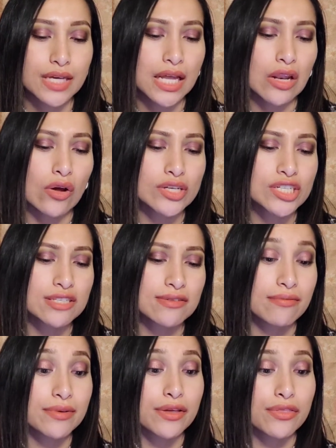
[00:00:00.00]
and launches
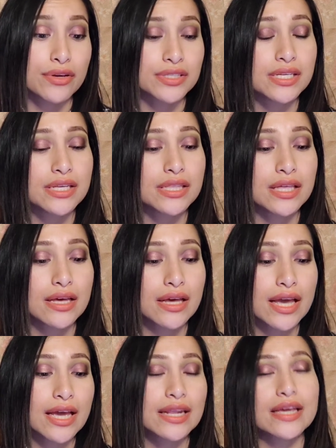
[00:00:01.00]
February 13th,
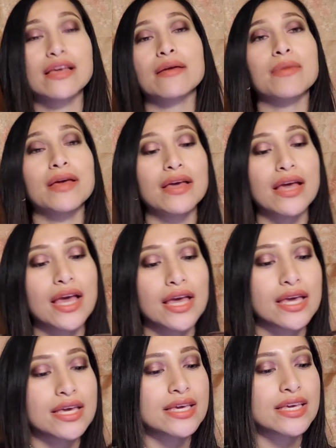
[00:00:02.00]
8 a.m. at
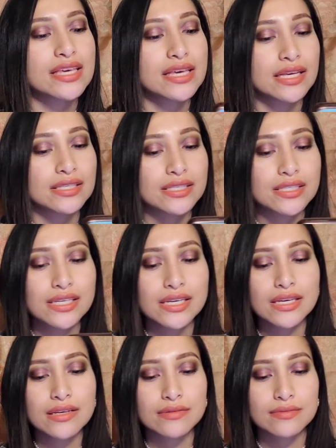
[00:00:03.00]

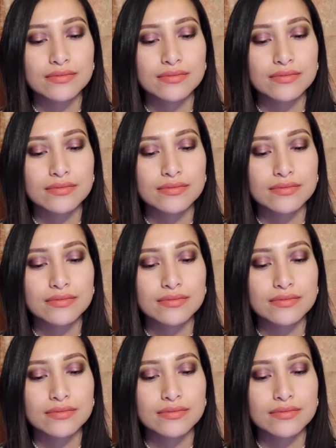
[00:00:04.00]
AEST.